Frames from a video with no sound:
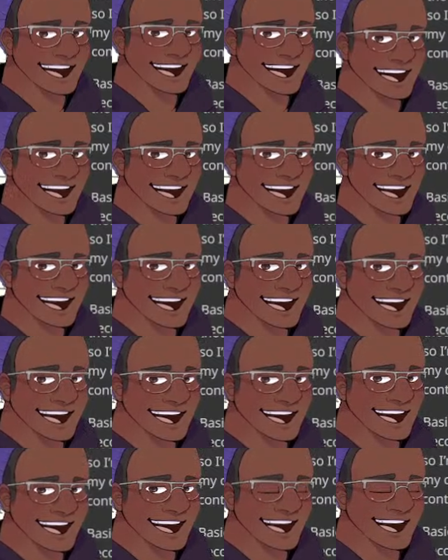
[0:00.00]
But Webtoon
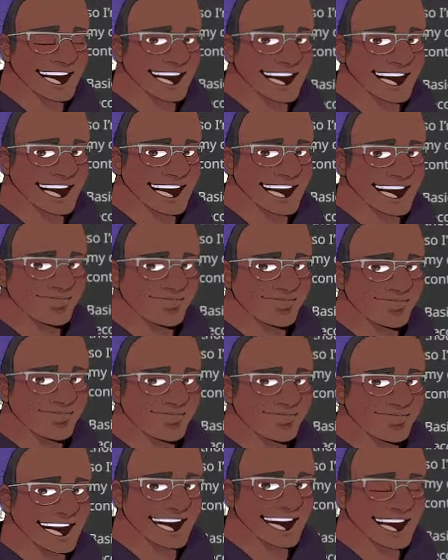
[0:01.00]
doesn't like
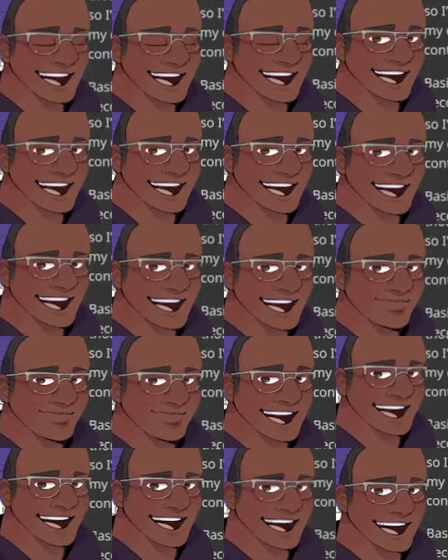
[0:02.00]

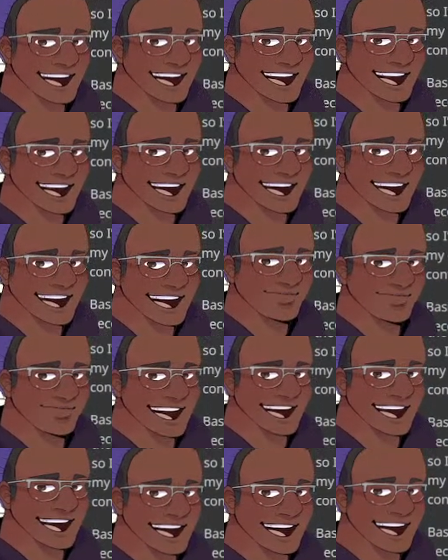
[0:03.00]
doesn't build
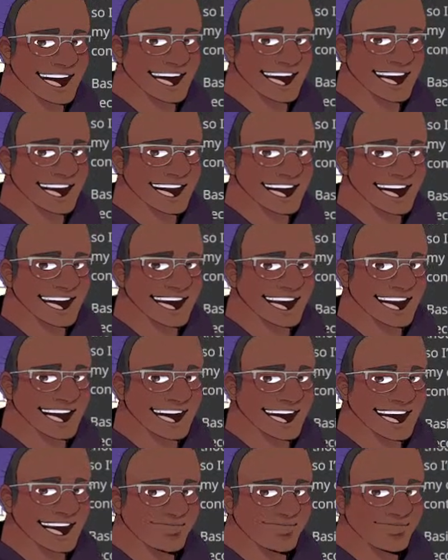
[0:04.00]
a system that prevents
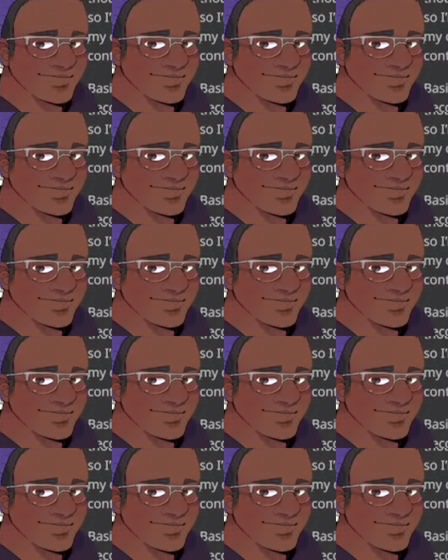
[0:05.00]
that.